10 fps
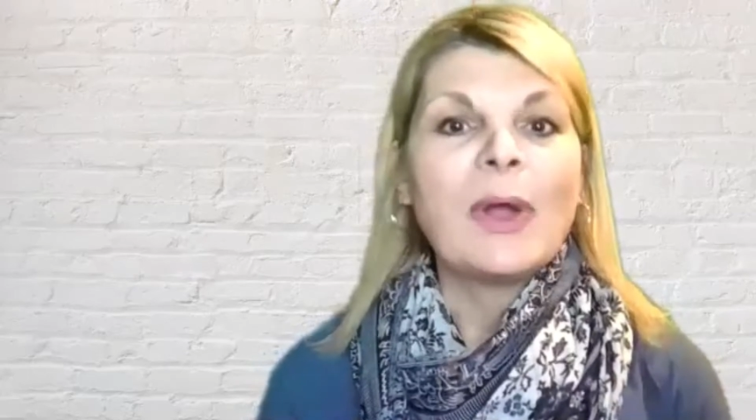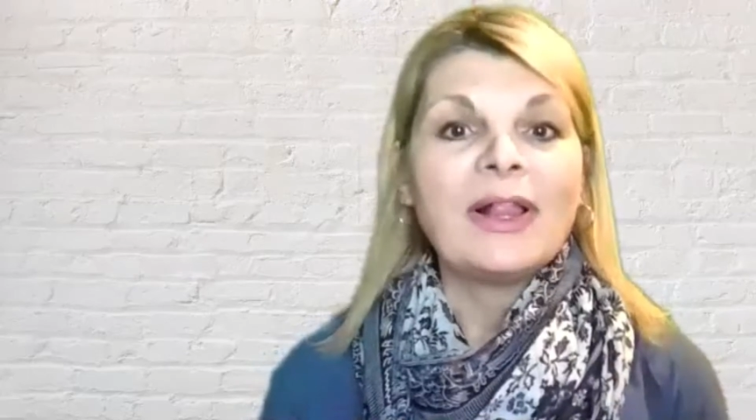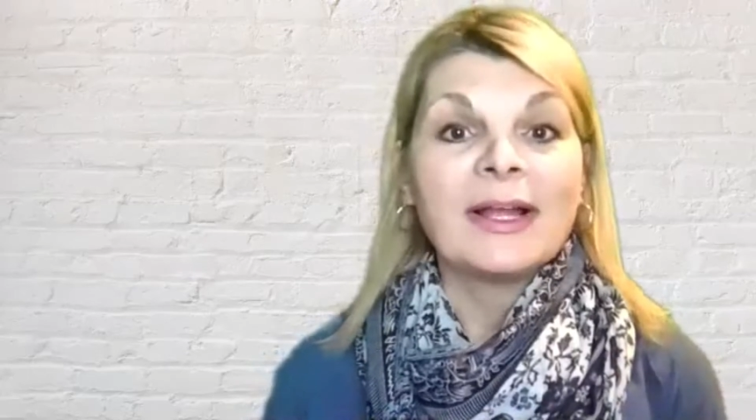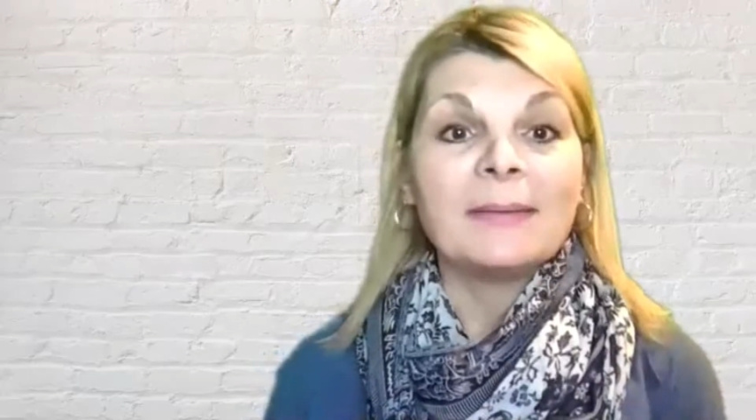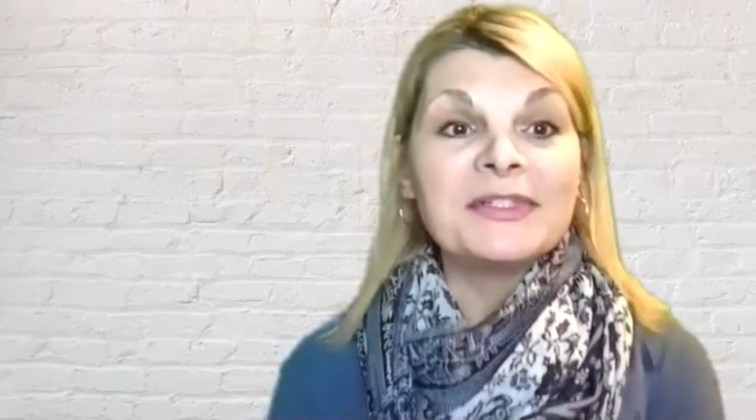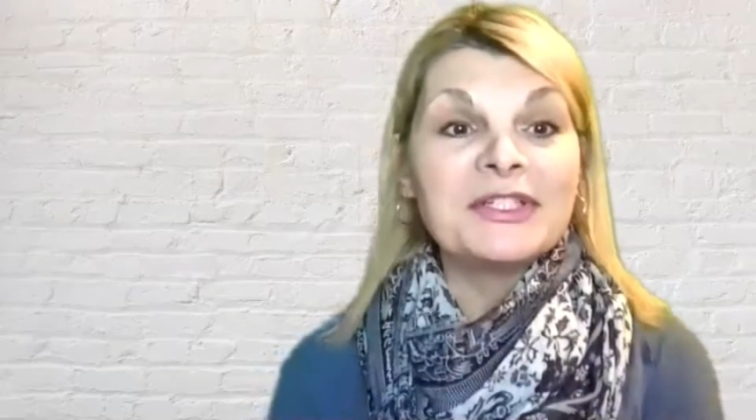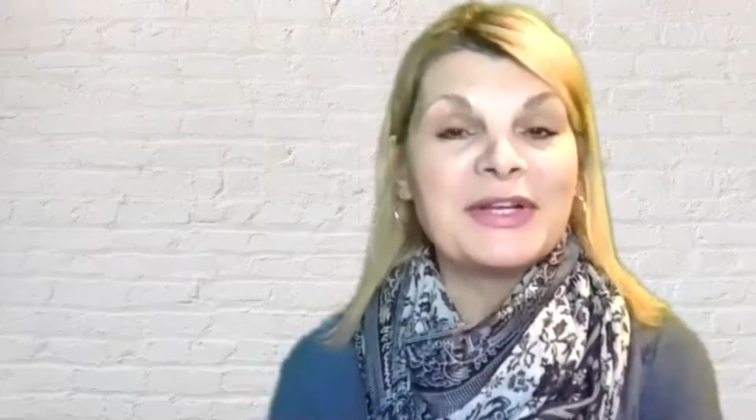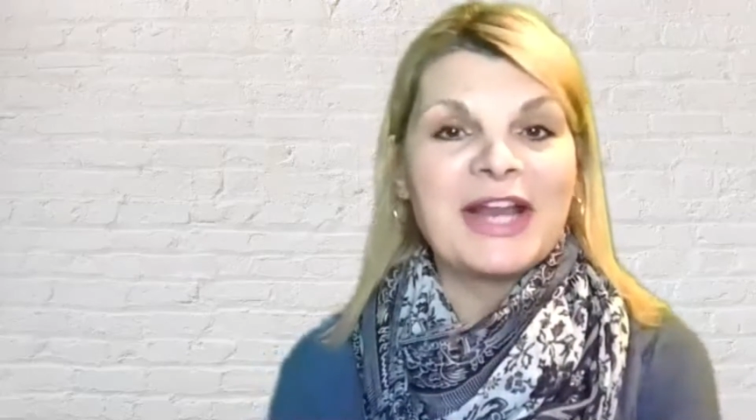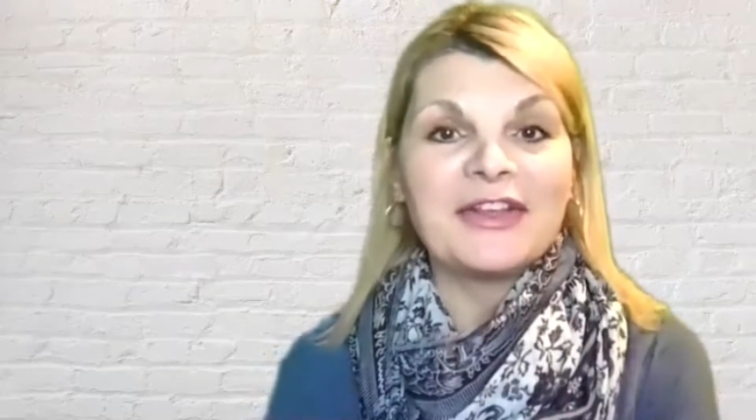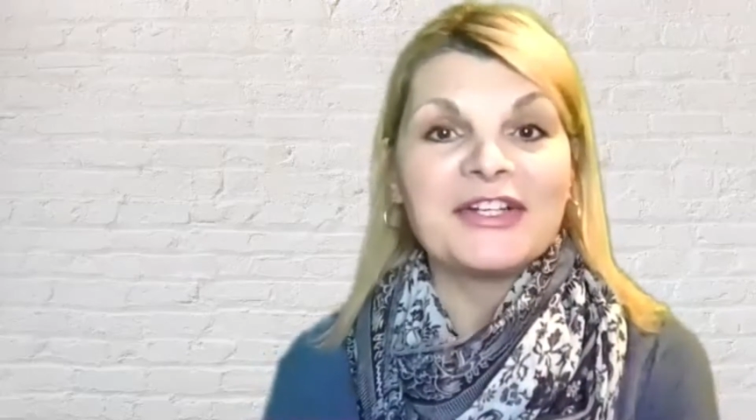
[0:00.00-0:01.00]
Welcome to
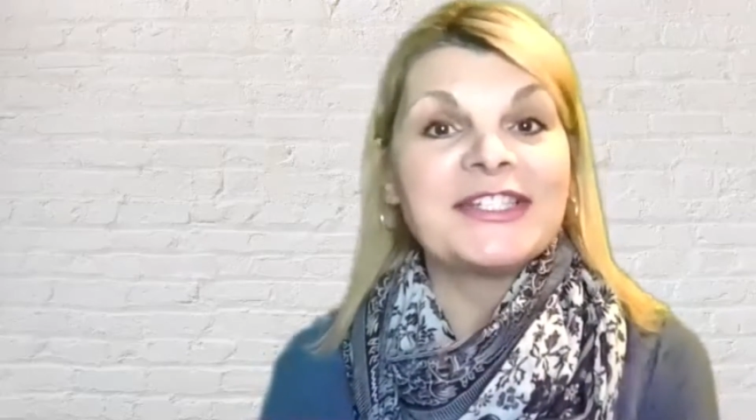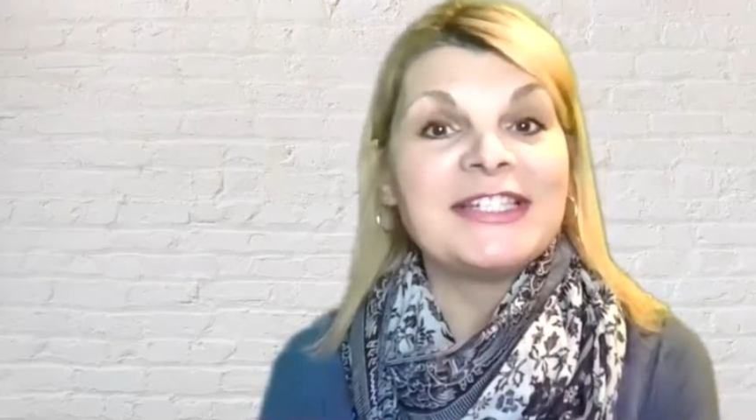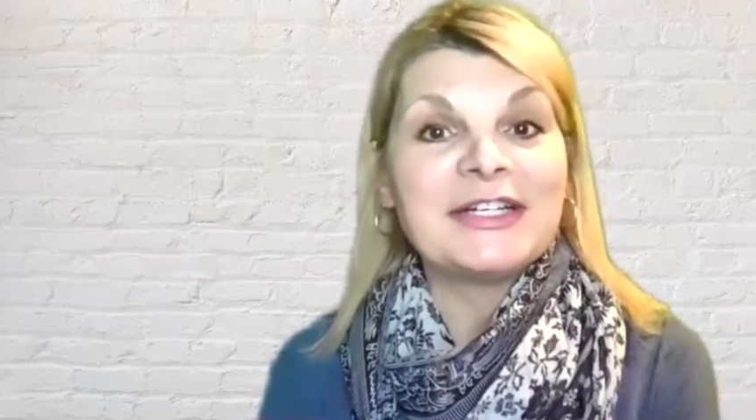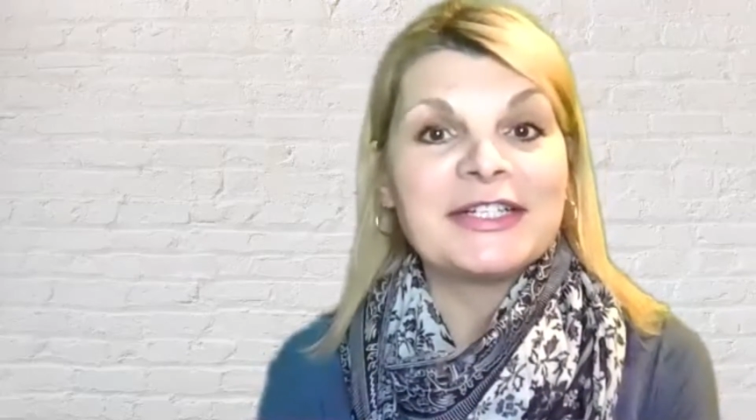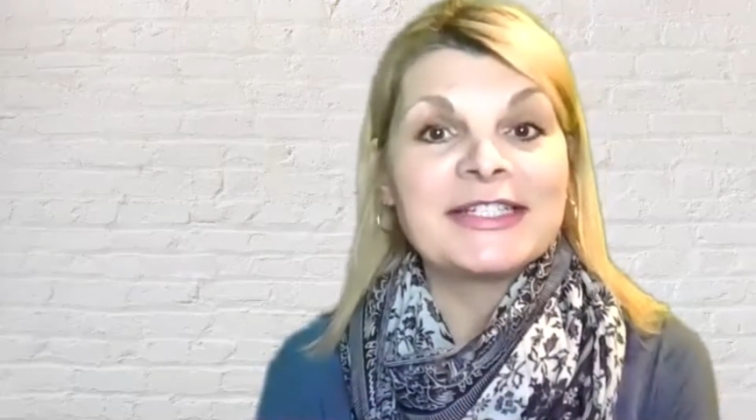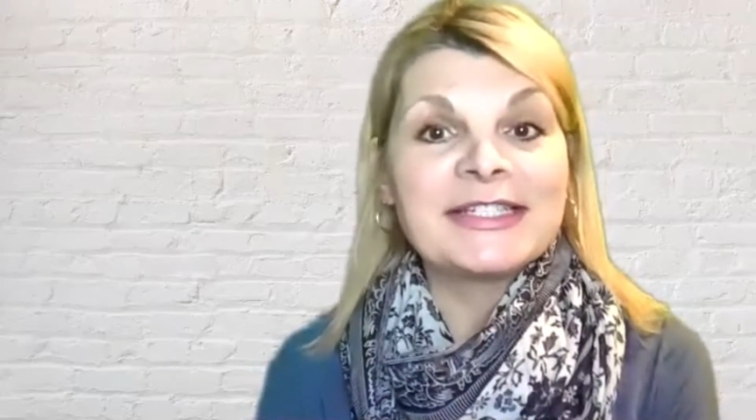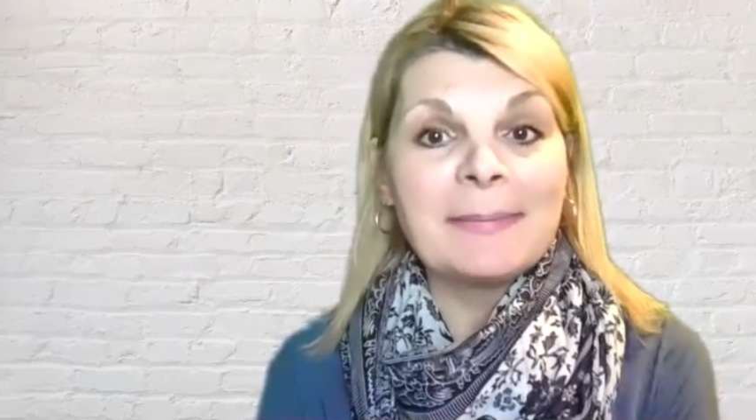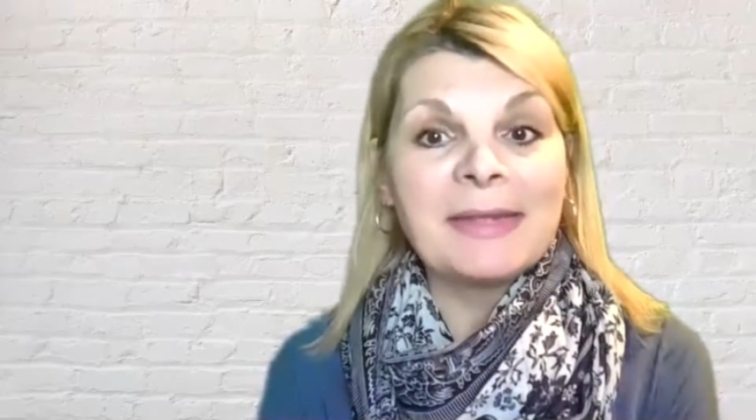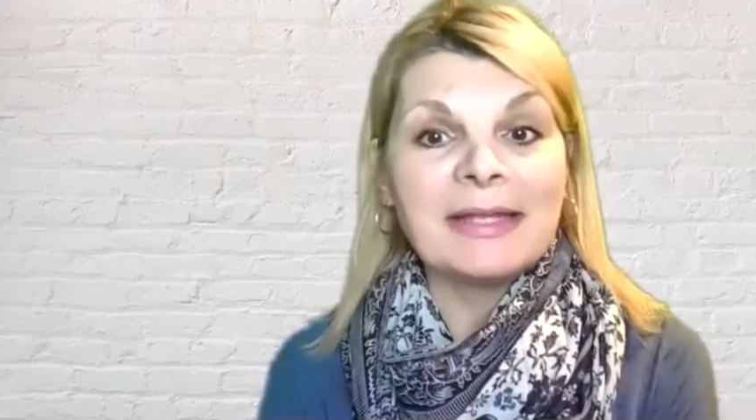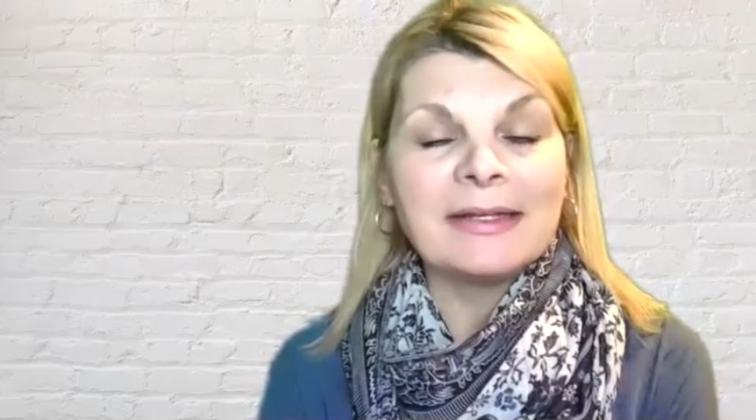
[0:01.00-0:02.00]
another Steerus
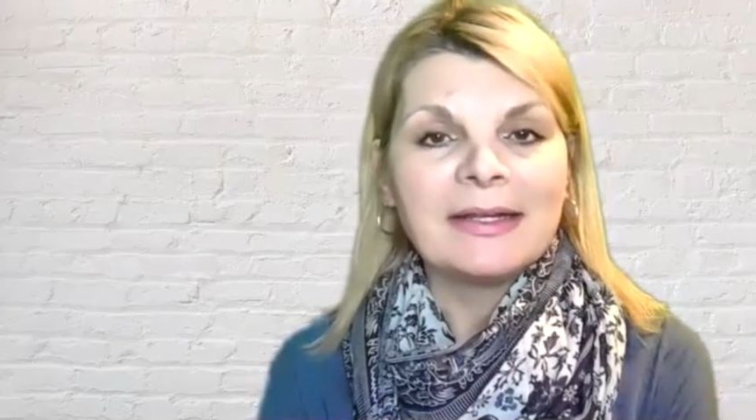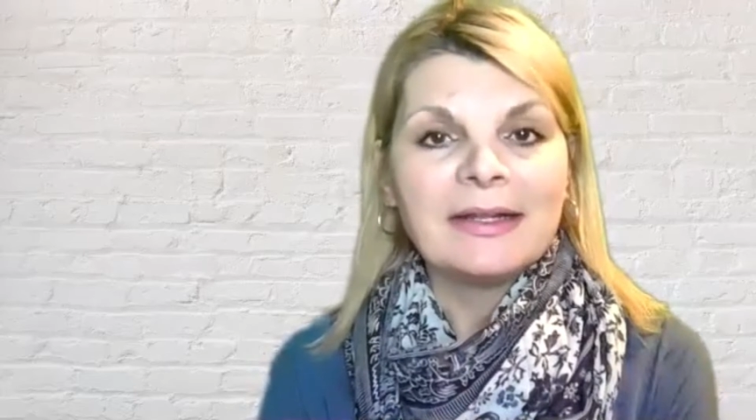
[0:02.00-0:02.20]
snippet.